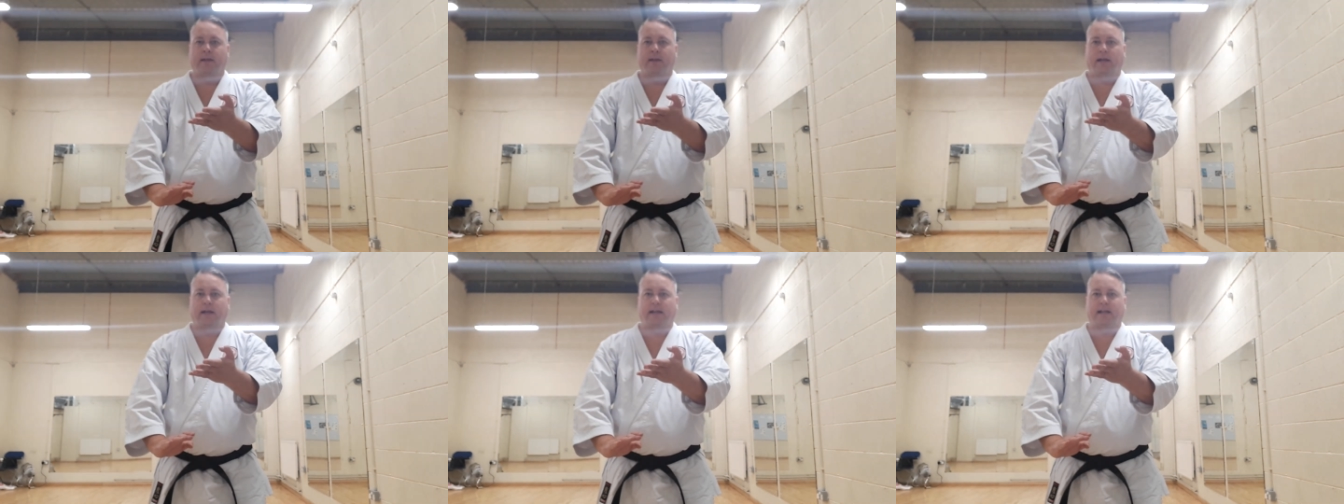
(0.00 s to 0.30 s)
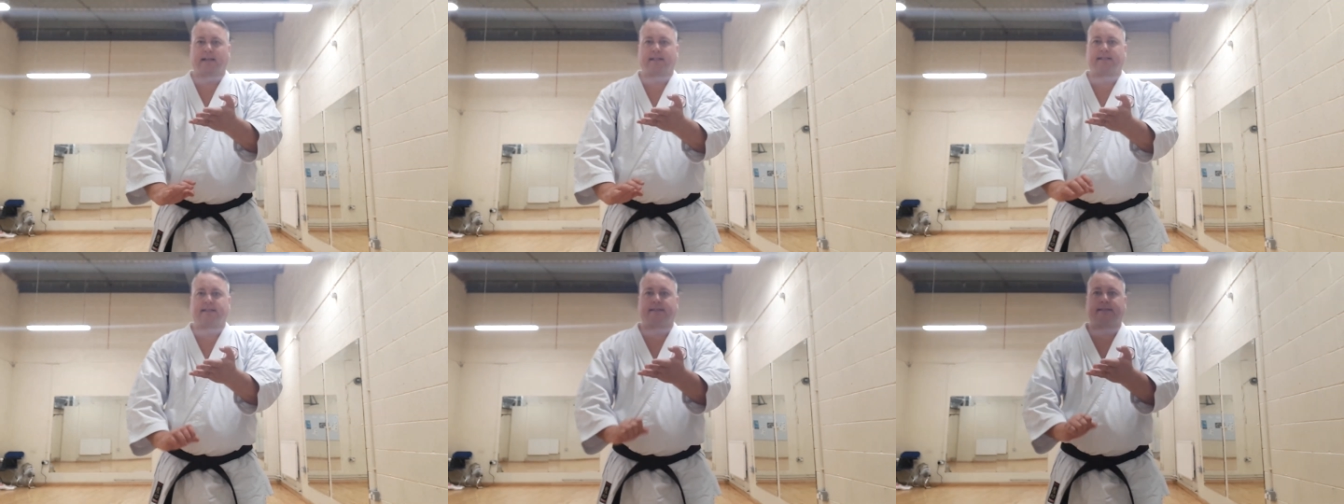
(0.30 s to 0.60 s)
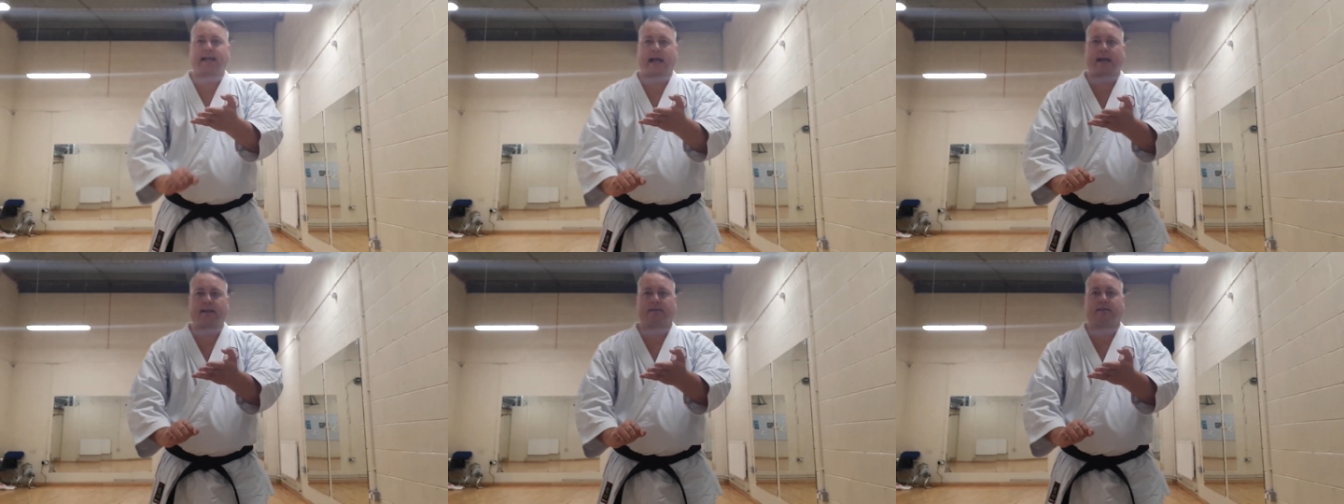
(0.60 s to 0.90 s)
in a
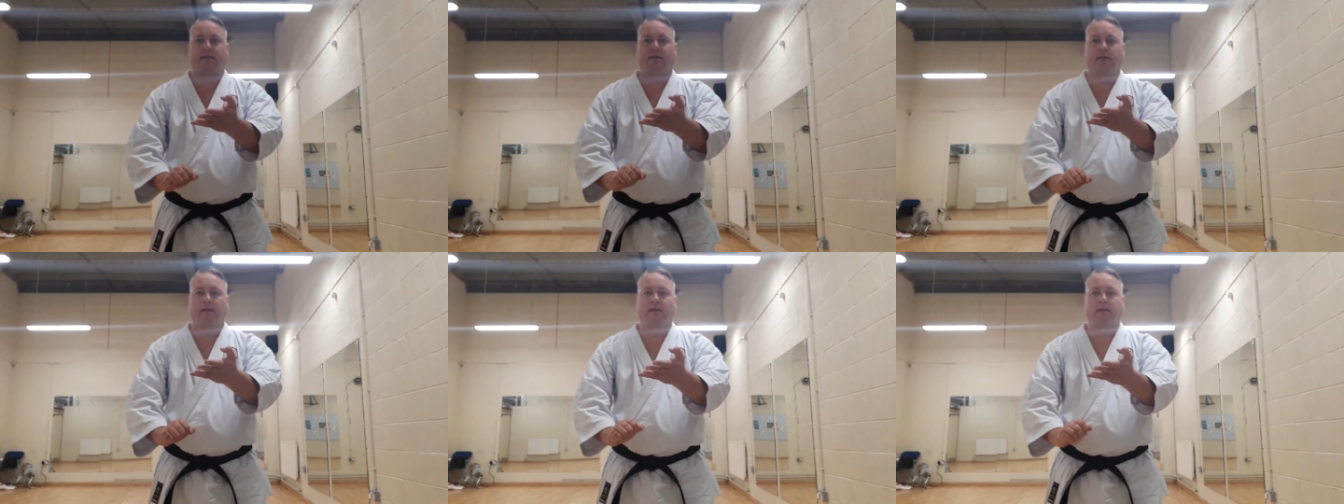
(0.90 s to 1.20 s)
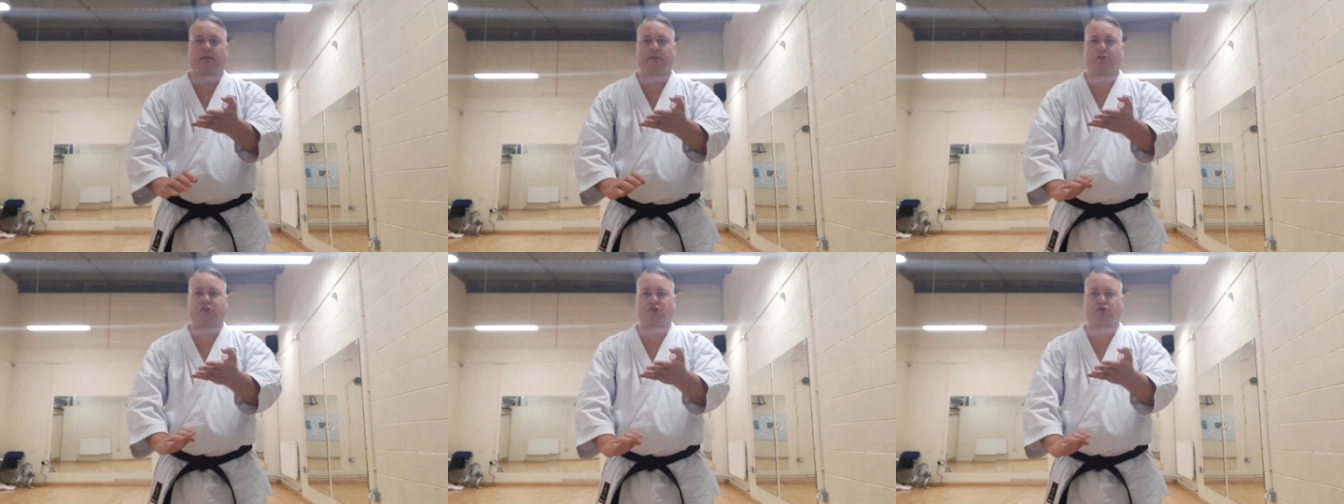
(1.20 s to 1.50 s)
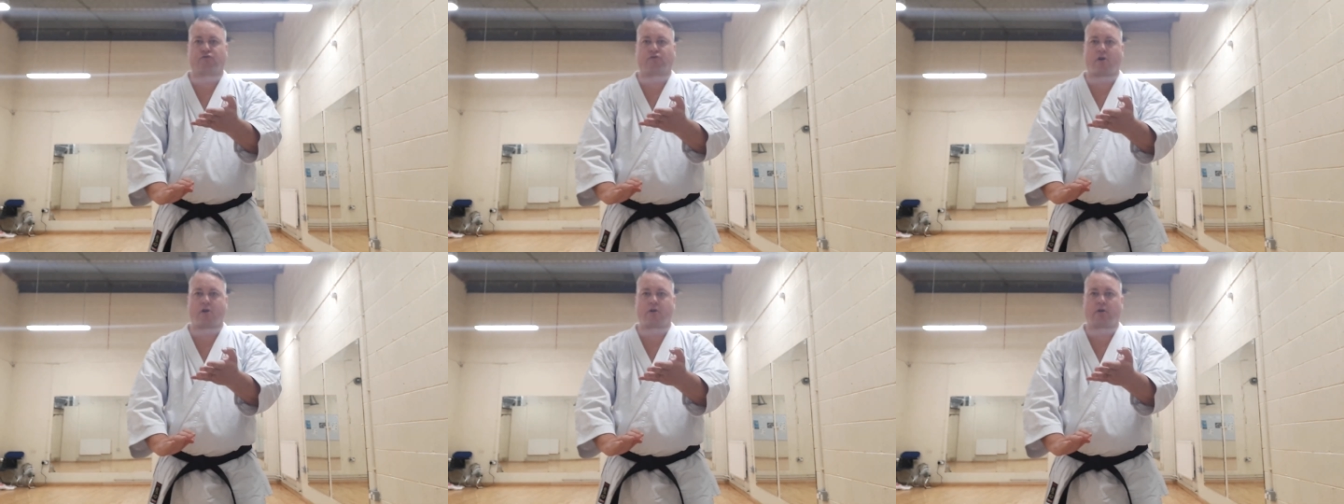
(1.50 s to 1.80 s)
set,
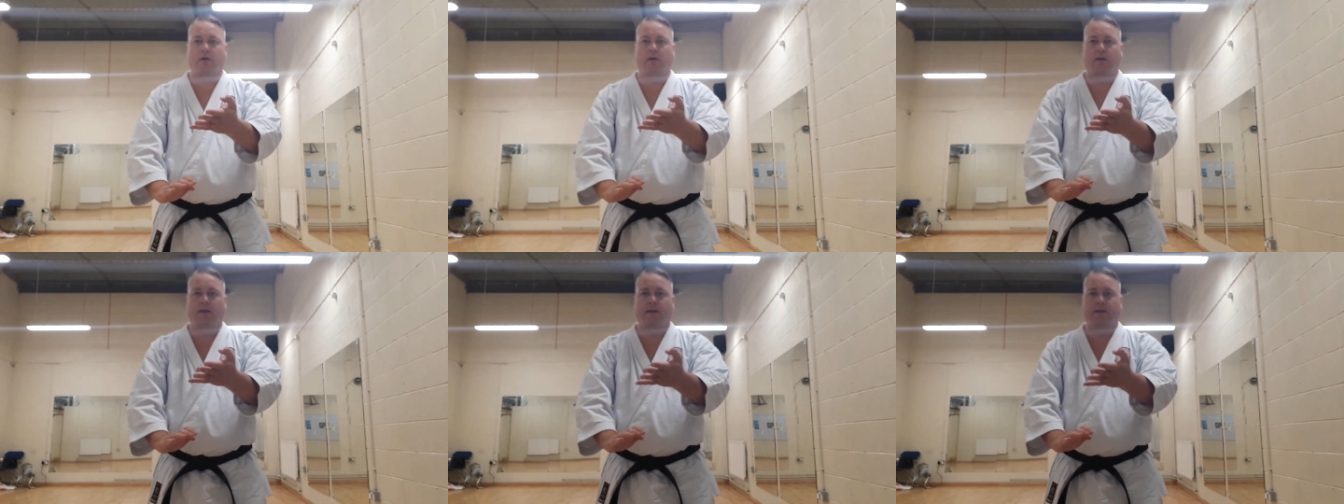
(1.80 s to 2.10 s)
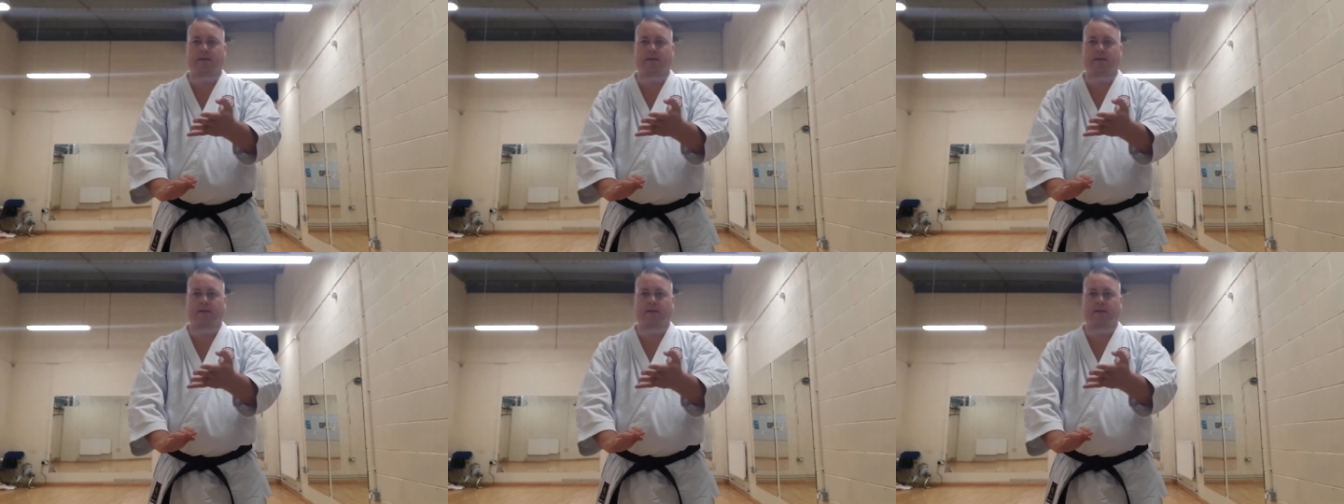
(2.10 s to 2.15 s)
strong,